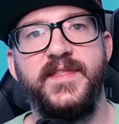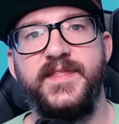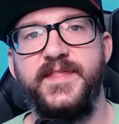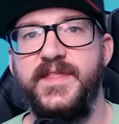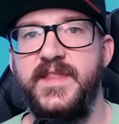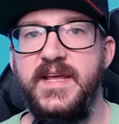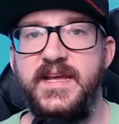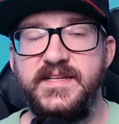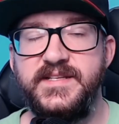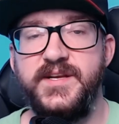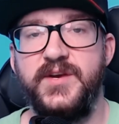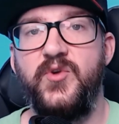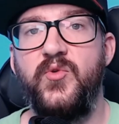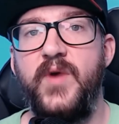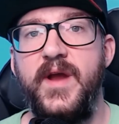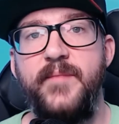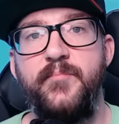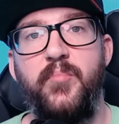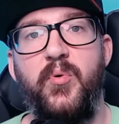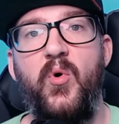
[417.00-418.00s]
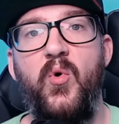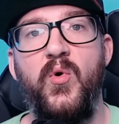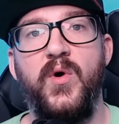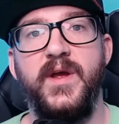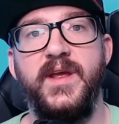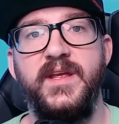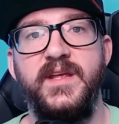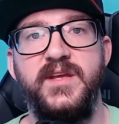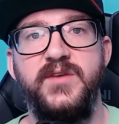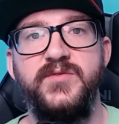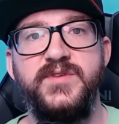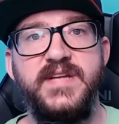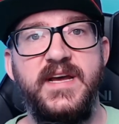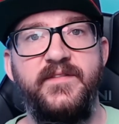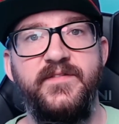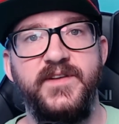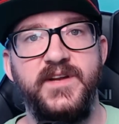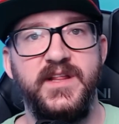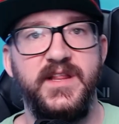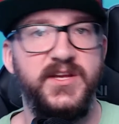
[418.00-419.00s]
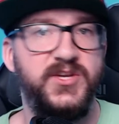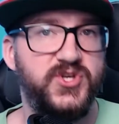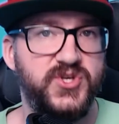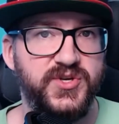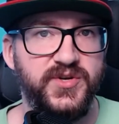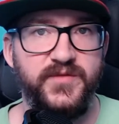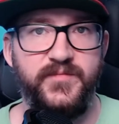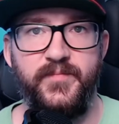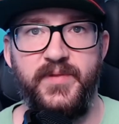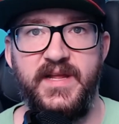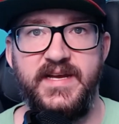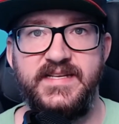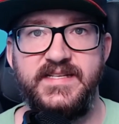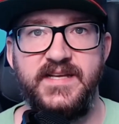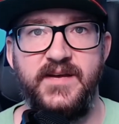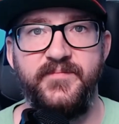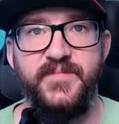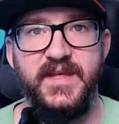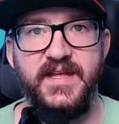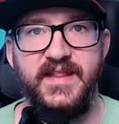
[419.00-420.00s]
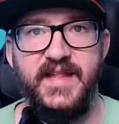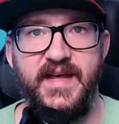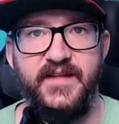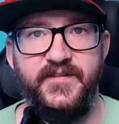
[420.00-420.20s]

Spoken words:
It's a great point. You definitely should play something that's